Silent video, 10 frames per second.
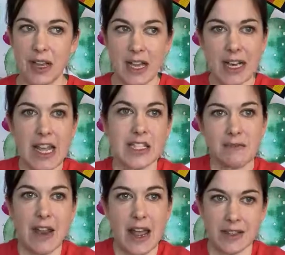like less
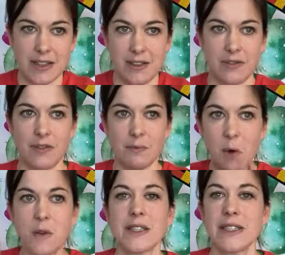reactive,
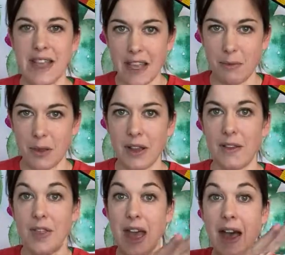more stable
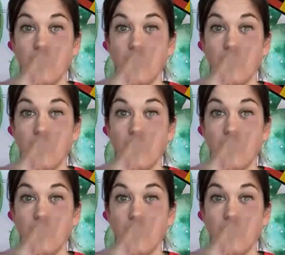if they have